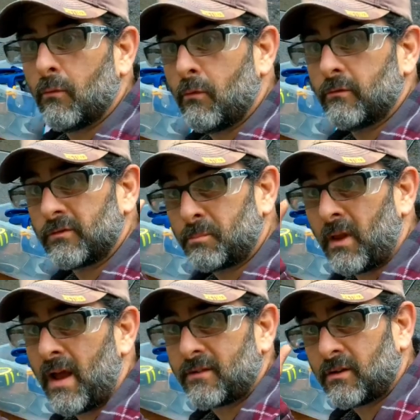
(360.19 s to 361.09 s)
It won't
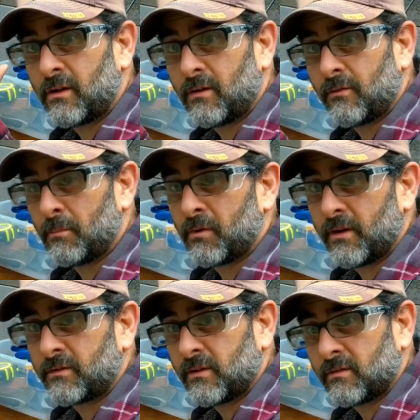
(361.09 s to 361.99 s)
splash all over the
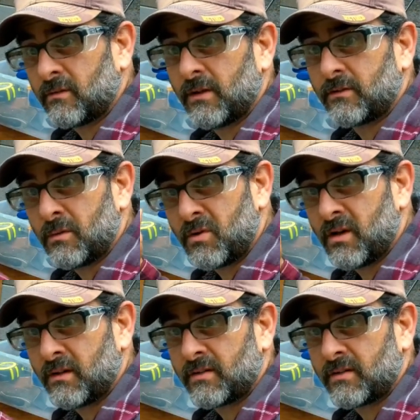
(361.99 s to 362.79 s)
place because the lid's going to be on